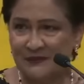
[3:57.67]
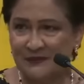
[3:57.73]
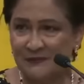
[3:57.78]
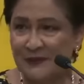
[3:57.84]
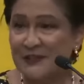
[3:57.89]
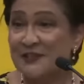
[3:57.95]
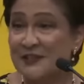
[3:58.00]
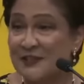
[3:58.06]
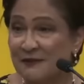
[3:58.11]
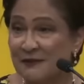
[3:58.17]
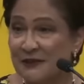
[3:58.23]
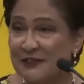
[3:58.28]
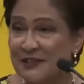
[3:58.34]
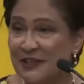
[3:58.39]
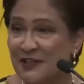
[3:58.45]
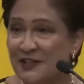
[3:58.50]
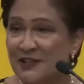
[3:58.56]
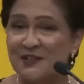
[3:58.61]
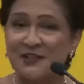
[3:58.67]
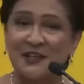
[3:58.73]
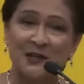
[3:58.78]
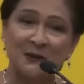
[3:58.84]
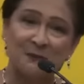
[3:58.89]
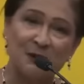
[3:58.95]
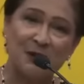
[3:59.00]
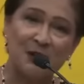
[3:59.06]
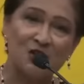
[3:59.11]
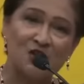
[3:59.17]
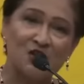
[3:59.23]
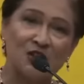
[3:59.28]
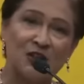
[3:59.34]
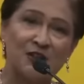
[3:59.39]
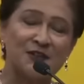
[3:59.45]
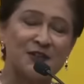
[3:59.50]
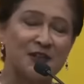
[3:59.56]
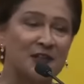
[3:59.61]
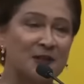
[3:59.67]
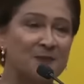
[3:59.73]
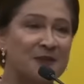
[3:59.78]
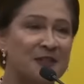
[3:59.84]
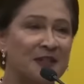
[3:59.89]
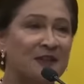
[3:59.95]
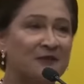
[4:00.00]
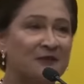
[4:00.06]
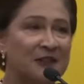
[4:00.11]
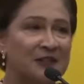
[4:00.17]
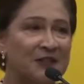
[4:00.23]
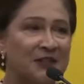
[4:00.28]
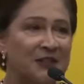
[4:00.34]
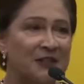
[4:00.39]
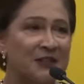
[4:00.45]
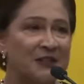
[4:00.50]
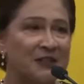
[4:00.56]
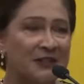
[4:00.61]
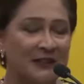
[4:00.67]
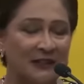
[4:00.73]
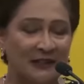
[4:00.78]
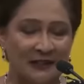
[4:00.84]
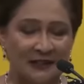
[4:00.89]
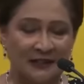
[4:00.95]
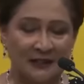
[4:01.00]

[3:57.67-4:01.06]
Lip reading: festivities, celebrations, and observances.